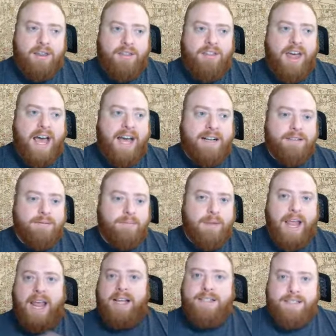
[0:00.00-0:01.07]
that
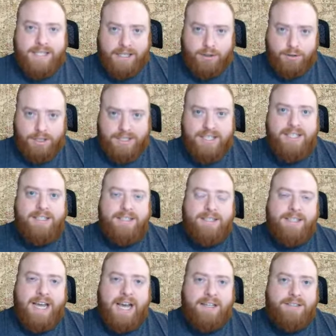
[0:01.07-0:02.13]
ancestry
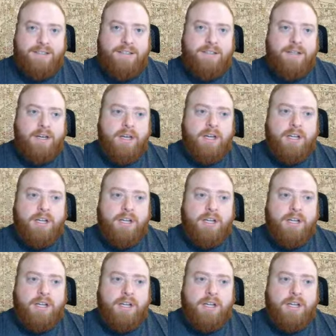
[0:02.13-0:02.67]
didn't test.